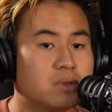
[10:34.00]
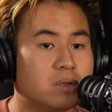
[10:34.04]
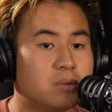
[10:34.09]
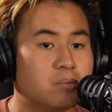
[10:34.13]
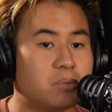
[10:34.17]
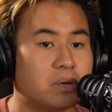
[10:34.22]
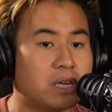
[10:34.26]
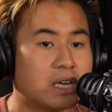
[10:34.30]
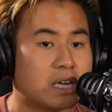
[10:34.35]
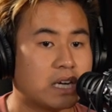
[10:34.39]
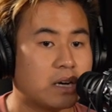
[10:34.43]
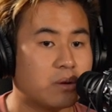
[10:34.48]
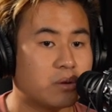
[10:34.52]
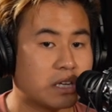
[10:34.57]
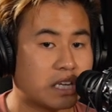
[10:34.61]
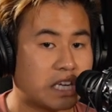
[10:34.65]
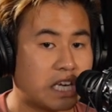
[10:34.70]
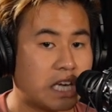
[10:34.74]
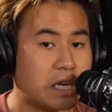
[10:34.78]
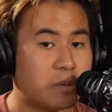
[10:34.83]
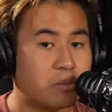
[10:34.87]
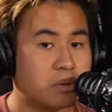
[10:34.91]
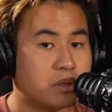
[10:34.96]
being able to
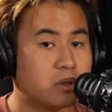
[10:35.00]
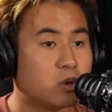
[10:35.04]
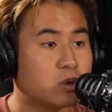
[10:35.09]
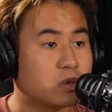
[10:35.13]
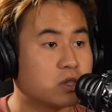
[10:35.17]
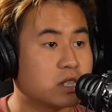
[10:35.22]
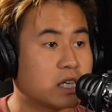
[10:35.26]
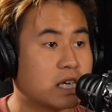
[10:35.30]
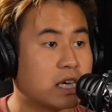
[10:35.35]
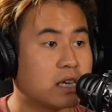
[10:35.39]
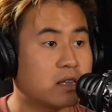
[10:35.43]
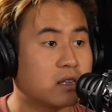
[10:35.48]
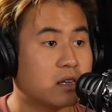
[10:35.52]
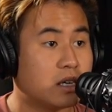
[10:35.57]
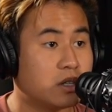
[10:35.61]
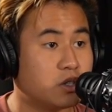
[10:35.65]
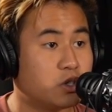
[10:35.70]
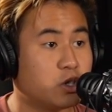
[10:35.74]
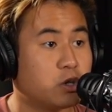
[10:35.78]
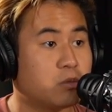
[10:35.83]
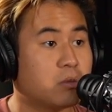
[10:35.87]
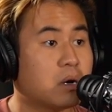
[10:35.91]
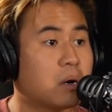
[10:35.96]
keep it all together and
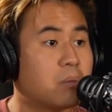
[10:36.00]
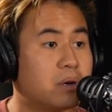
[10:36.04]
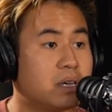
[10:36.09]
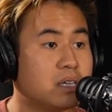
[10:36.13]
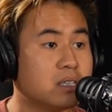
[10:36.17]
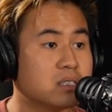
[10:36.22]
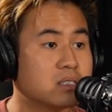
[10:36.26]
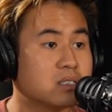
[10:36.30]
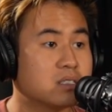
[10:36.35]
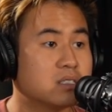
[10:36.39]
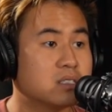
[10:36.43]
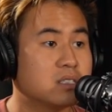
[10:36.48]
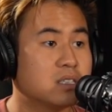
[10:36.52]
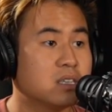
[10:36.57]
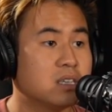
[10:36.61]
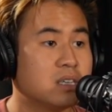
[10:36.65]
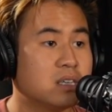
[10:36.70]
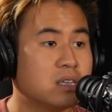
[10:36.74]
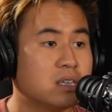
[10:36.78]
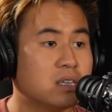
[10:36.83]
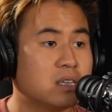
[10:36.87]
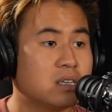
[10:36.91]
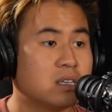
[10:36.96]
do my best
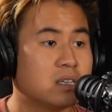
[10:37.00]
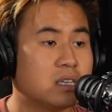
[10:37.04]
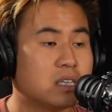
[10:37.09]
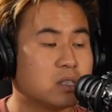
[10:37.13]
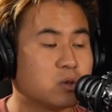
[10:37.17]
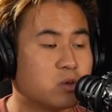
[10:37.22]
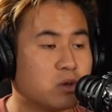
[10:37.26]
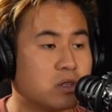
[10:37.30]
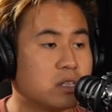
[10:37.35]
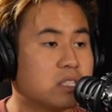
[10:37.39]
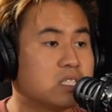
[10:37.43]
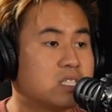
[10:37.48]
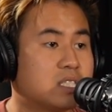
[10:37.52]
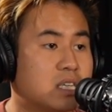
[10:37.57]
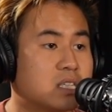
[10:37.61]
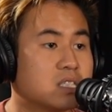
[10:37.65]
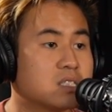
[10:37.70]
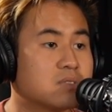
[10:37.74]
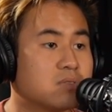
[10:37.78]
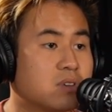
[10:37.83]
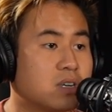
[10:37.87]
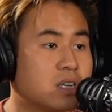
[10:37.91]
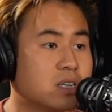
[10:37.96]
is really
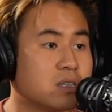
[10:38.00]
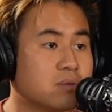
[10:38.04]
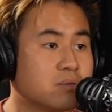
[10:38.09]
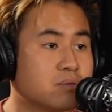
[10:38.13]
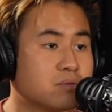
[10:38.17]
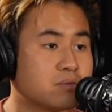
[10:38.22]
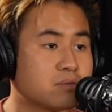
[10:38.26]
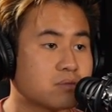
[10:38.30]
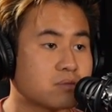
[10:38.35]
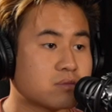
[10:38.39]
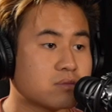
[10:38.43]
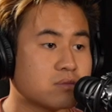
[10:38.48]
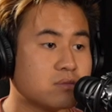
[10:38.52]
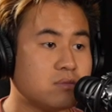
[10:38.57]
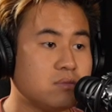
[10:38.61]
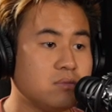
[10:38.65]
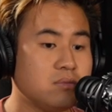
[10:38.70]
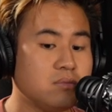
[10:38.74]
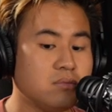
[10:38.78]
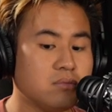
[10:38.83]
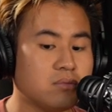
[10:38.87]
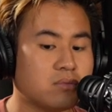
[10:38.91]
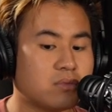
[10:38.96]
satisfying.
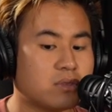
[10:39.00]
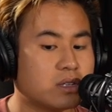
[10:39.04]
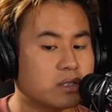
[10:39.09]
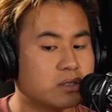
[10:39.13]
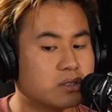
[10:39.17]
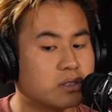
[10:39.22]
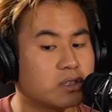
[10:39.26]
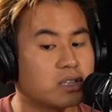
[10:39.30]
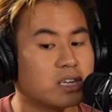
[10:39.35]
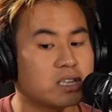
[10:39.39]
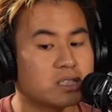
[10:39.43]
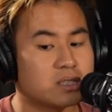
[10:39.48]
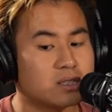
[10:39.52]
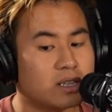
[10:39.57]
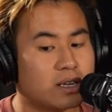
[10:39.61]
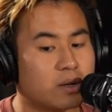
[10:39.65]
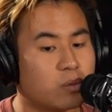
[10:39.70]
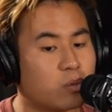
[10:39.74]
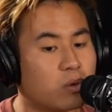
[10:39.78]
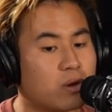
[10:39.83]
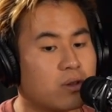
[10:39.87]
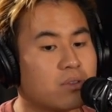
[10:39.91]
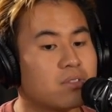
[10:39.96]
So that's
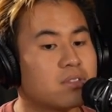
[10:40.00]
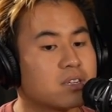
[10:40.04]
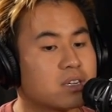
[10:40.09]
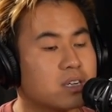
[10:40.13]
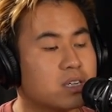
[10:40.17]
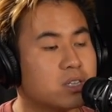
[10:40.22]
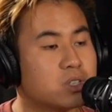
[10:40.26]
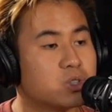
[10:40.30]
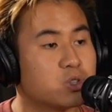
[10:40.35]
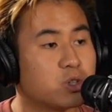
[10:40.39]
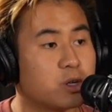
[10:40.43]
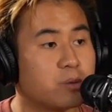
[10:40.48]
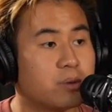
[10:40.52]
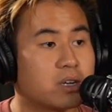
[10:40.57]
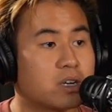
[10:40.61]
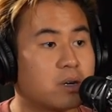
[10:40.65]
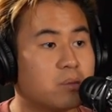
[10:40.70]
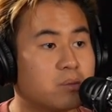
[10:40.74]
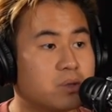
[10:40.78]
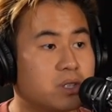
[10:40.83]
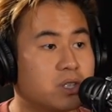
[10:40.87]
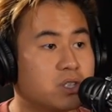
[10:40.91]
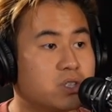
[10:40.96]
like one thing I enjoy about
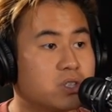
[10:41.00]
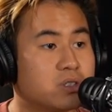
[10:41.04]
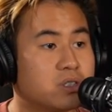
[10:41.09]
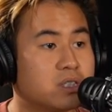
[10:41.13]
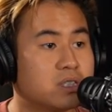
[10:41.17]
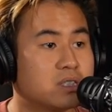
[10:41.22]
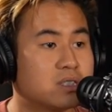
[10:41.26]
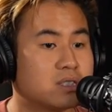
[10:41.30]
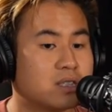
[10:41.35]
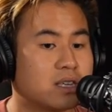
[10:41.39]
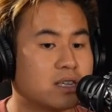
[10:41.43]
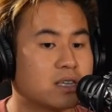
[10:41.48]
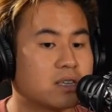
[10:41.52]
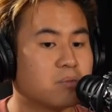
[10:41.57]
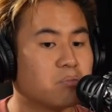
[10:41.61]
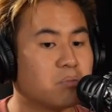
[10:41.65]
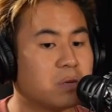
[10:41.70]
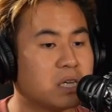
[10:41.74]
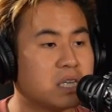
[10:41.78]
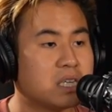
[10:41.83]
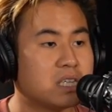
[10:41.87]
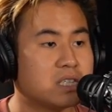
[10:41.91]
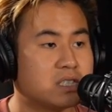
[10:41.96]
competition. It's like a
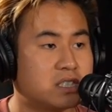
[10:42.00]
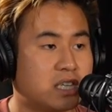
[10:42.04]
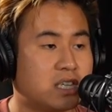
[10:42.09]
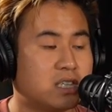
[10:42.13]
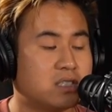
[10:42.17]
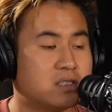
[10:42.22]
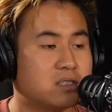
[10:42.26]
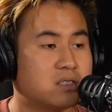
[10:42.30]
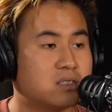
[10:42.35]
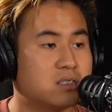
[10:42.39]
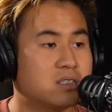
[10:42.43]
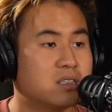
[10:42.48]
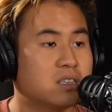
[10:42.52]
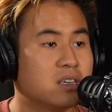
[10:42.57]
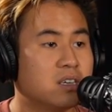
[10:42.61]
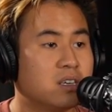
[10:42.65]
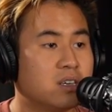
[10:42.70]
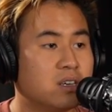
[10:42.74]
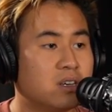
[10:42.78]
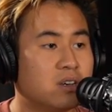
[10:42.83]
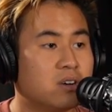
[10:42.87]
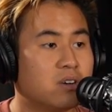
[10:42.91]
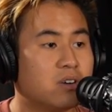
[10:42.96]
mini test
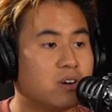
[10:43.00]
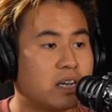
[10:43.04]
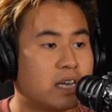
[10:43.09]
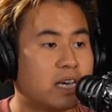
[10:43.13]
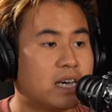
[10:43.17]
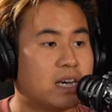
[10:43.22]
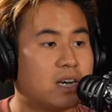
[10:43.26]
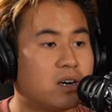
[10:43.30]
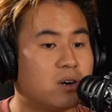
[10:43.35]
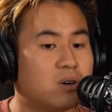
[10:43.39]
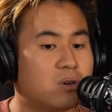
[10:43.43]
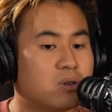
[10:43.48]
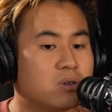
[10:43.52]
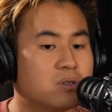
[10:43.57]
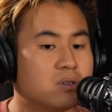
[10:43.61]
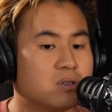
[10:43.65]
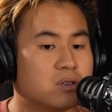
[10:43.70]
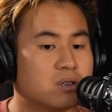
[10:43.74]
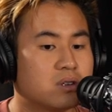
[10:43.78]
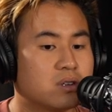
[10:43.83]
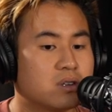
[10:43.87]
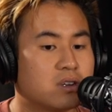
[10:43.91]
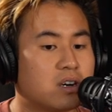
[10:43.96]
on how
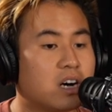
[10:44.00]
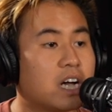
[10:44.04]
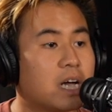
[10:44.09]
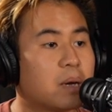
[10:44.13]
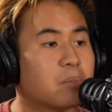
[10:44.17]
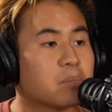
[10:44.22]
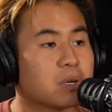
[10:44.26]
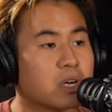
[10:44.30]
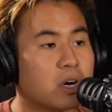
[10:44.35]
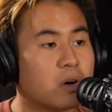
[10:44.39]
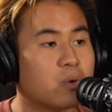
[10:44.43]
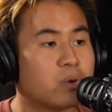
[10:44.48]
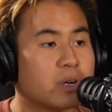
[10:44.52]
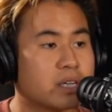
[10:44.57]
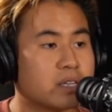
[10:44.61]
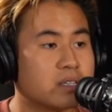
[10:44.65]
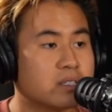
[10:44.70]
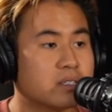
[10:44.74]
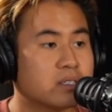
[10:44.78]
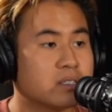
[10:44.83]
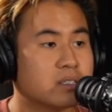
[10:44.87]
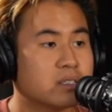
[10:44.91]
I am going